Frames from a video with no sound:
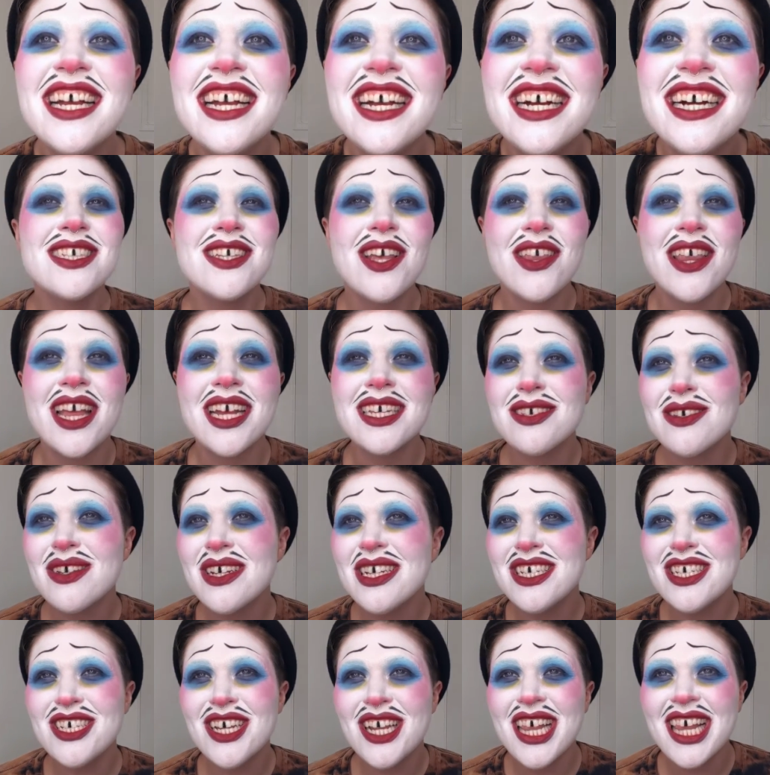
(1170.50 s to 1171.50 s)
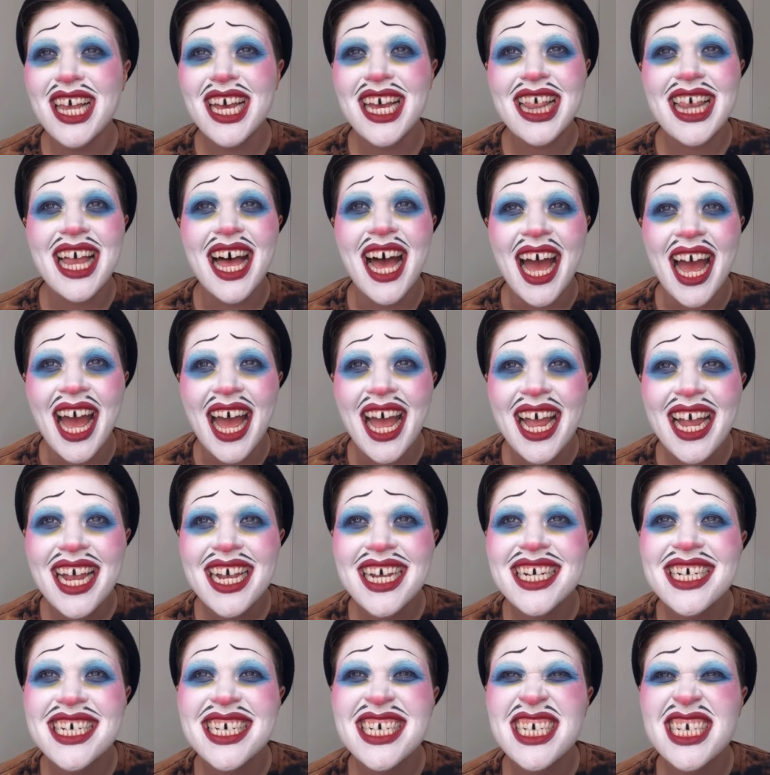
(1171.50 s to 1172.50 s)
So that's what it should look like,
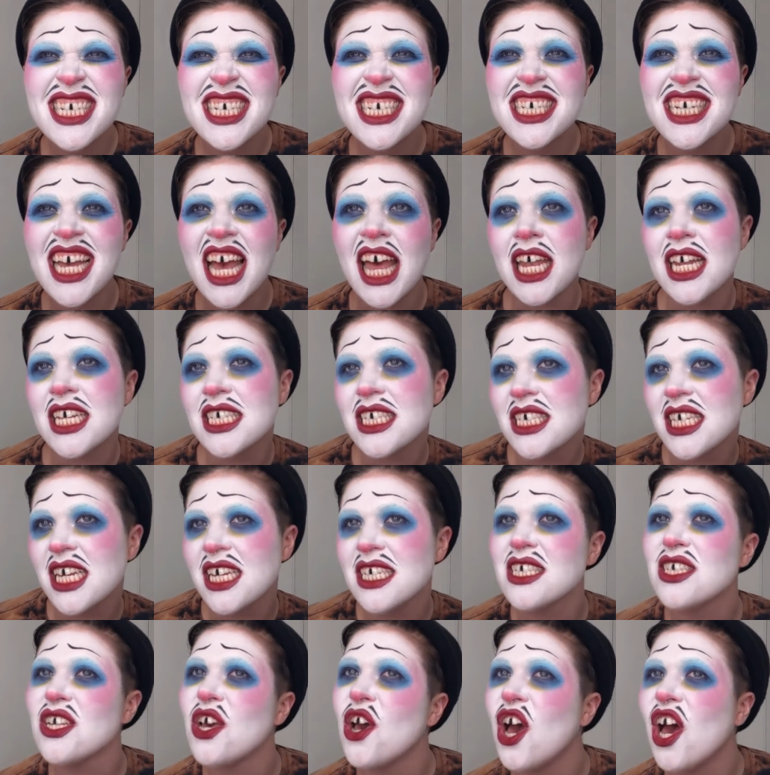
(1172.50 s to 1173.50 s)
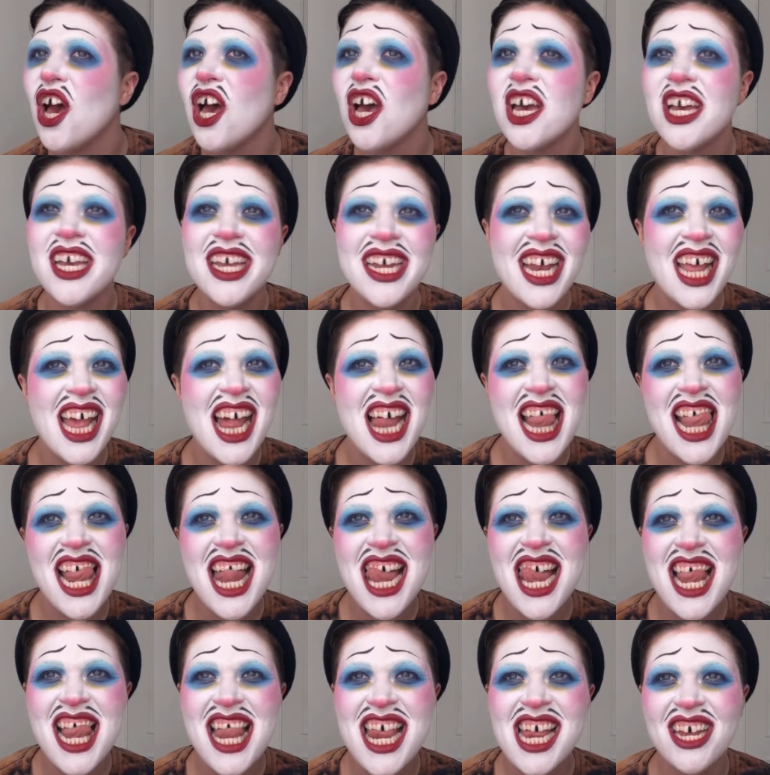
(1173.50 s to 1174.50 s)
and it stays on.
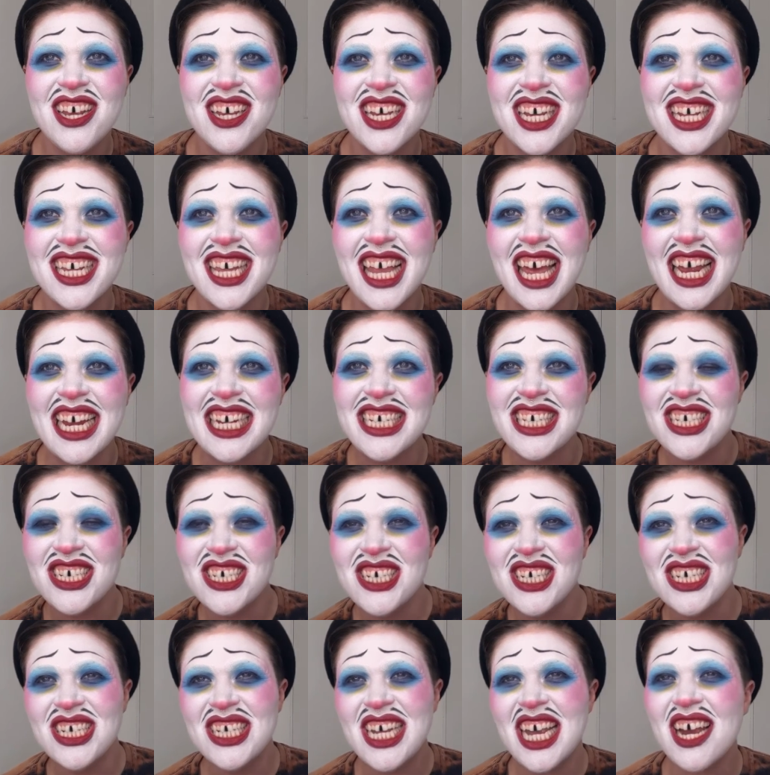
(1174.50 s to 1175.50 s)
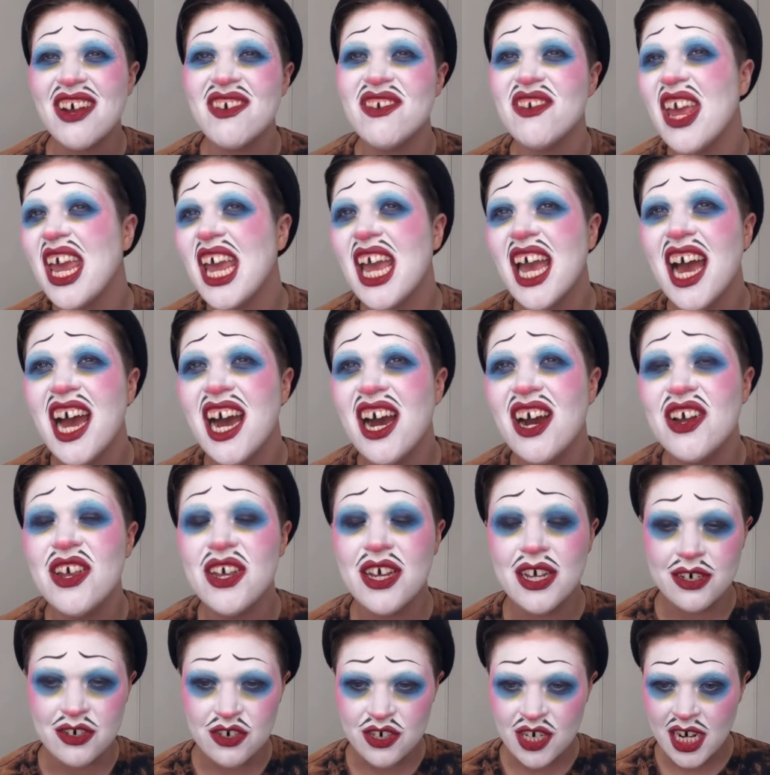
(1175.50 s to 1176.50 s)
You can you can make out, you
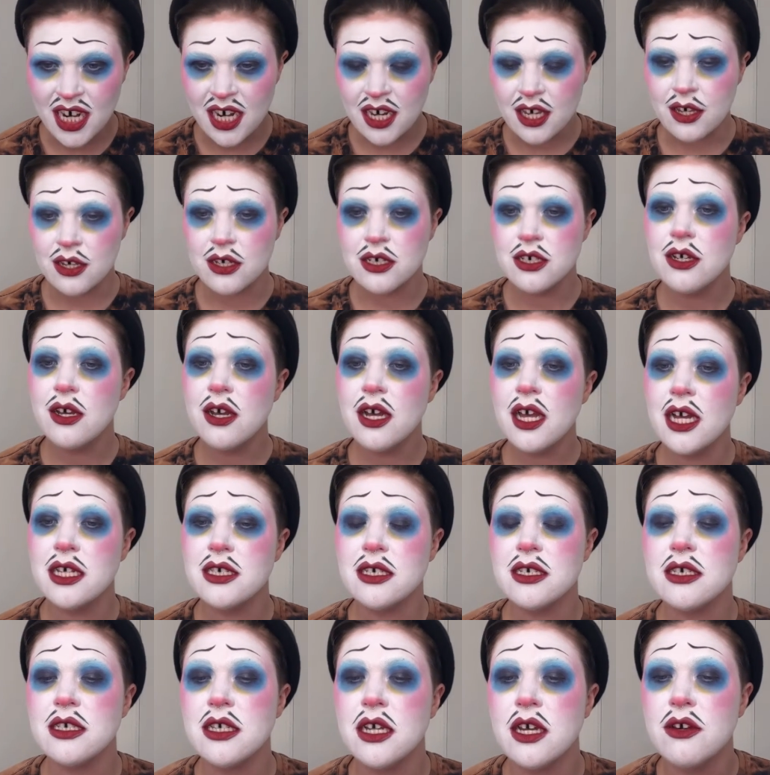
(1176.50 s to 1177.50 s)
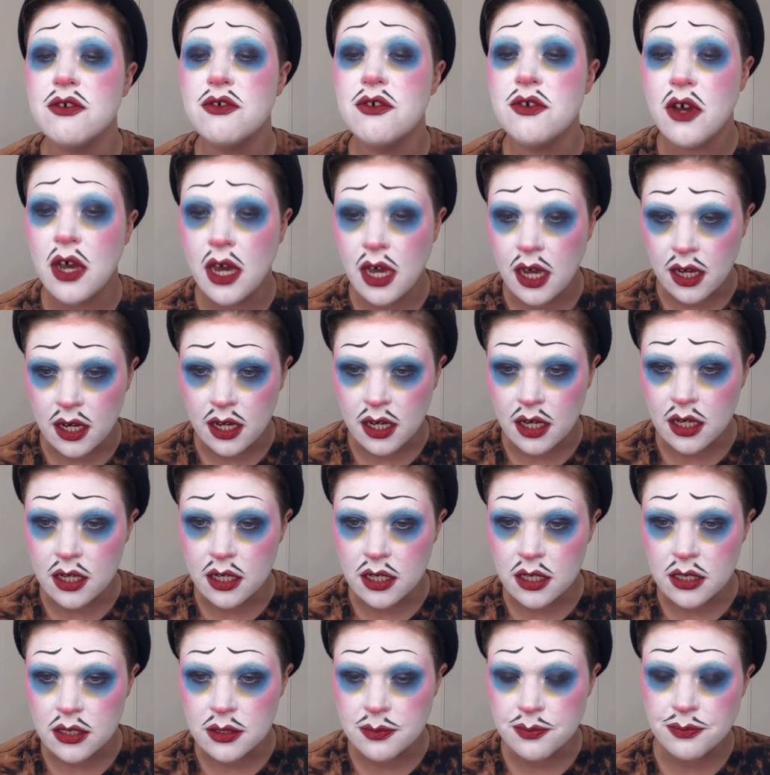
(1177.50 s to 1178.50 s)
can drink, you can do all kinds of stuff,
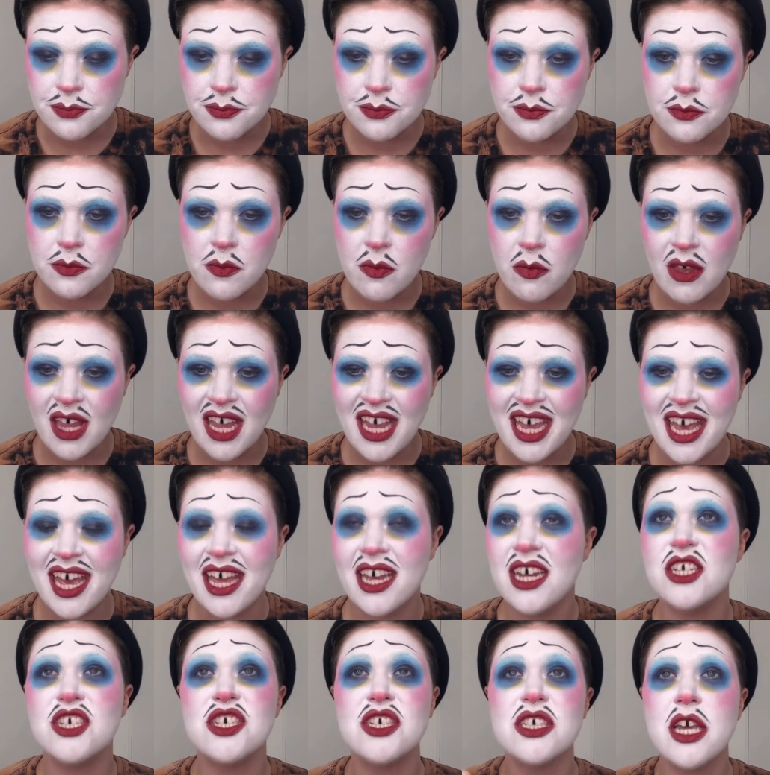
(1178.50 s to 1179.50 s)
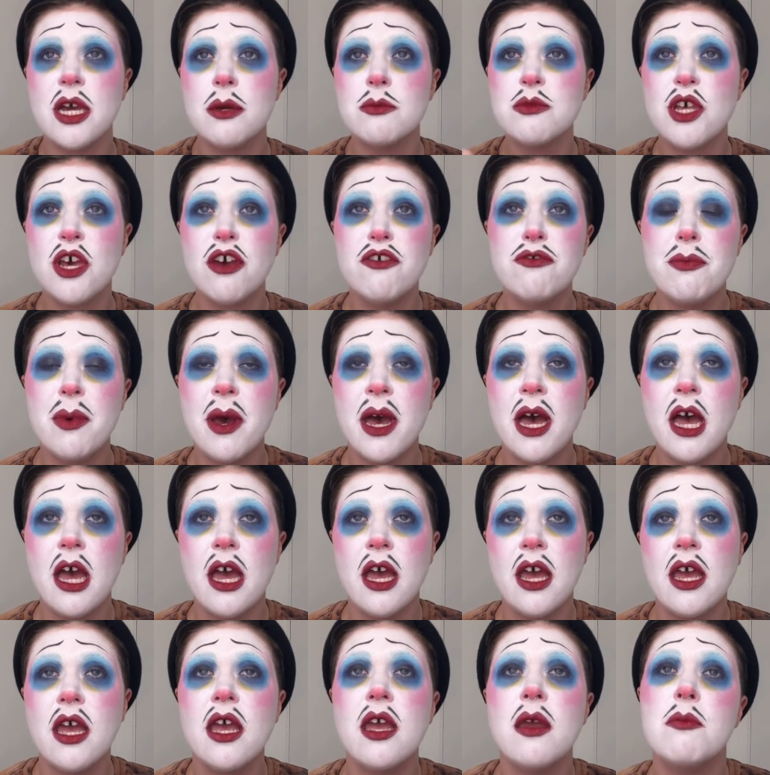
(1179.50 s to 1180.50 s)
and it just comes off
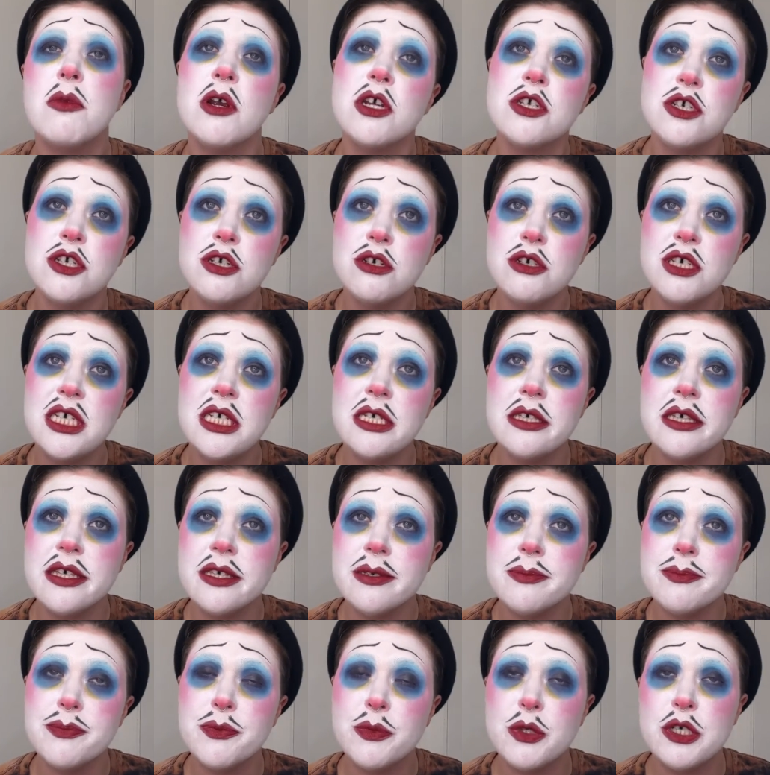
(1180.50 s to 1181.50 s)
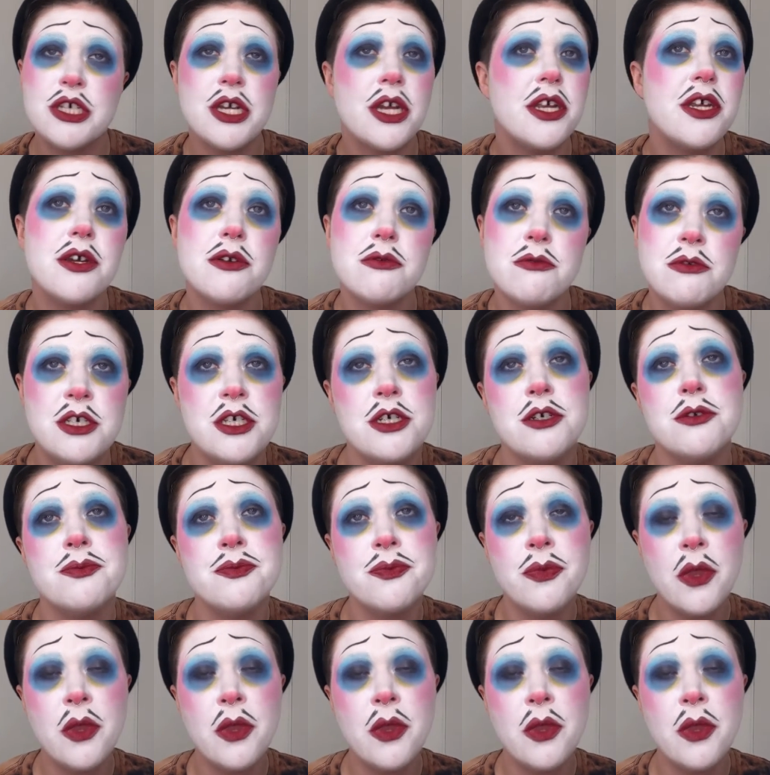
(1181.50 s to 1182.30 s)
by brushing your teeth, which I don't do.